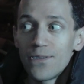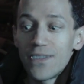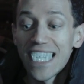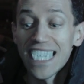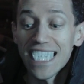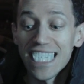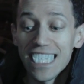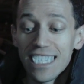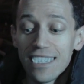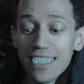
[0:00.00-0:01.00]

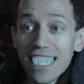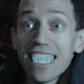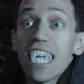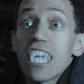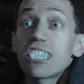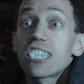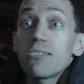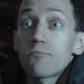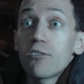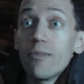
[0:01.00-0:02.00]
wine that I had
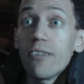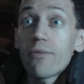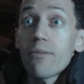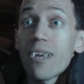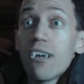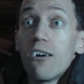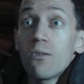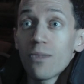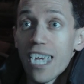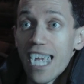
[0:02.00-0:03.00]
shipped to me from my
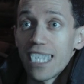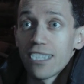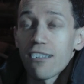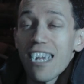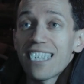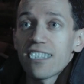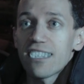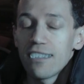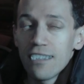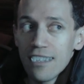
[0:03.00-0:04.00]
homeland,
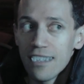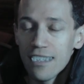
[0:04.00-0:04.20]
Franceville,